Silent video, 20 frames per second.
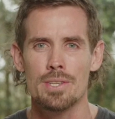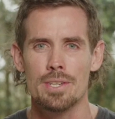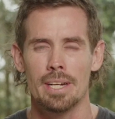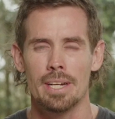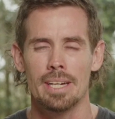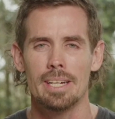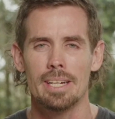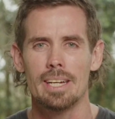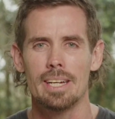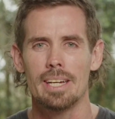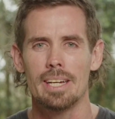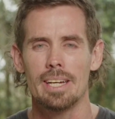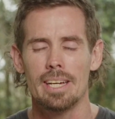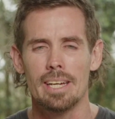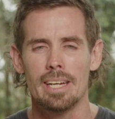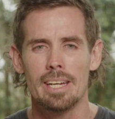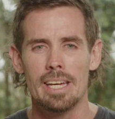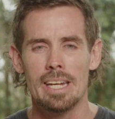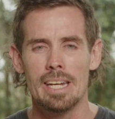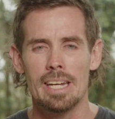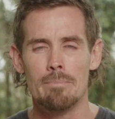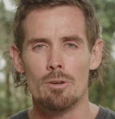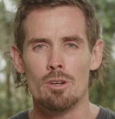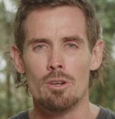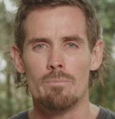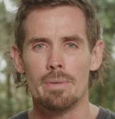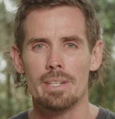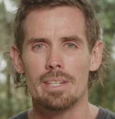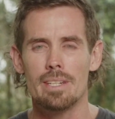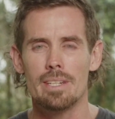in a
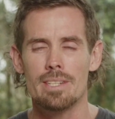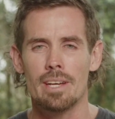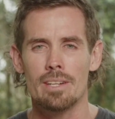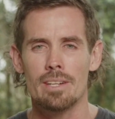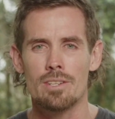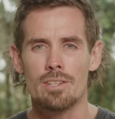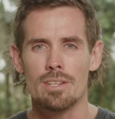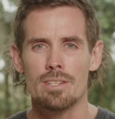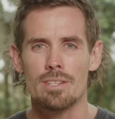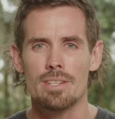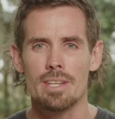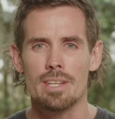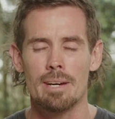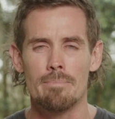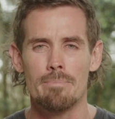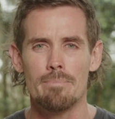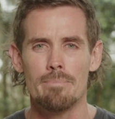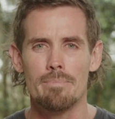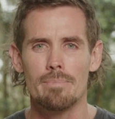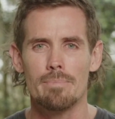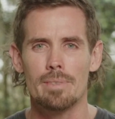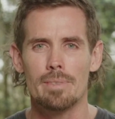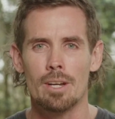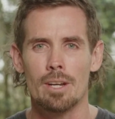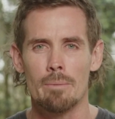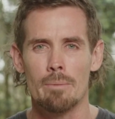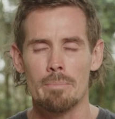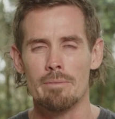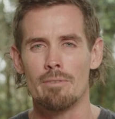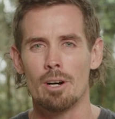movement such as that
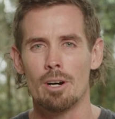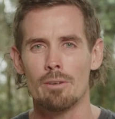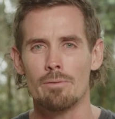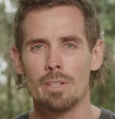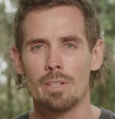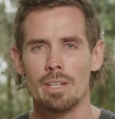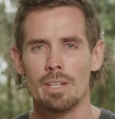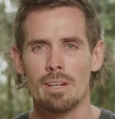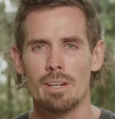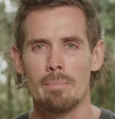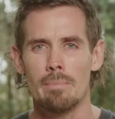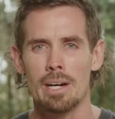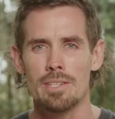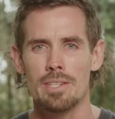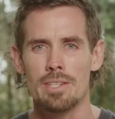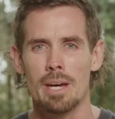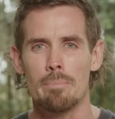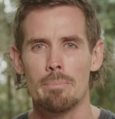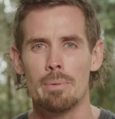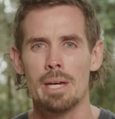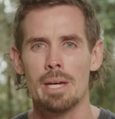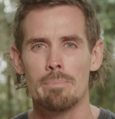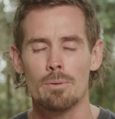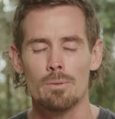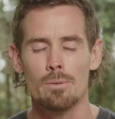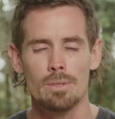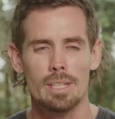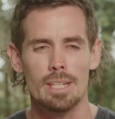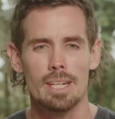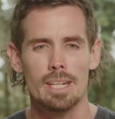I'm involved in amongst our
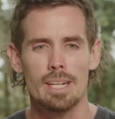people.